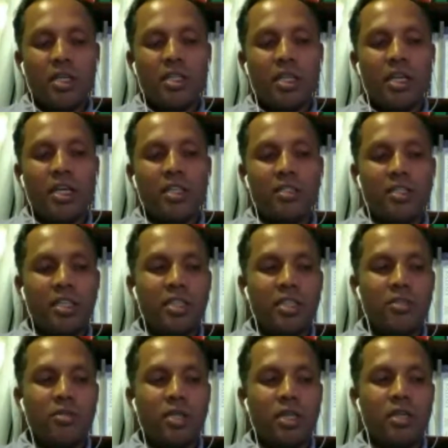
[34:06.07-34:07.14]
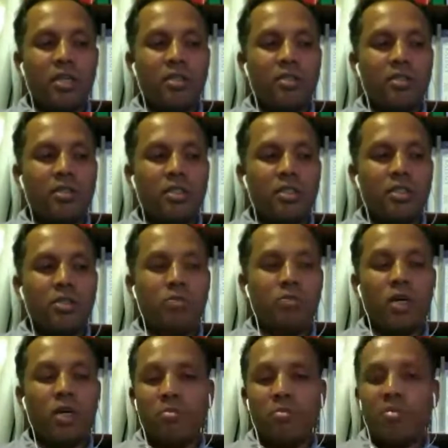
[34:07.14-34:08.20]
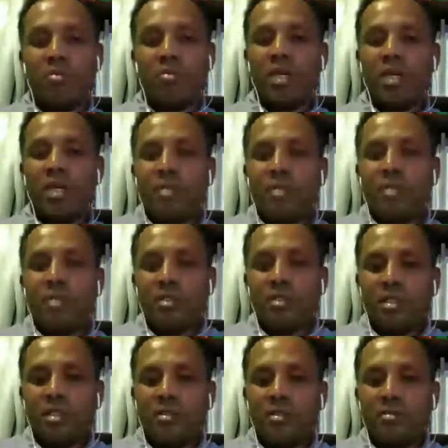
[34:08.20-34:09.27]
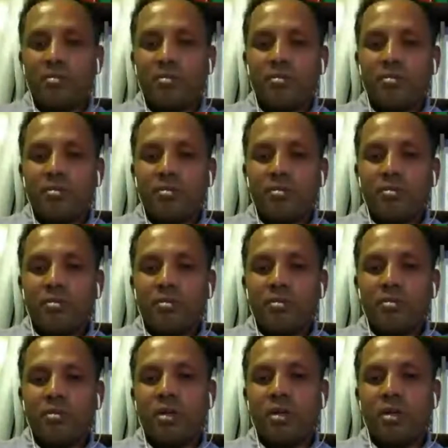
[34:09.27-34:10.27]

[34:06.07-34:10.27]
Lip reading: And then I said, okay, this is what maybe I'm interested, not a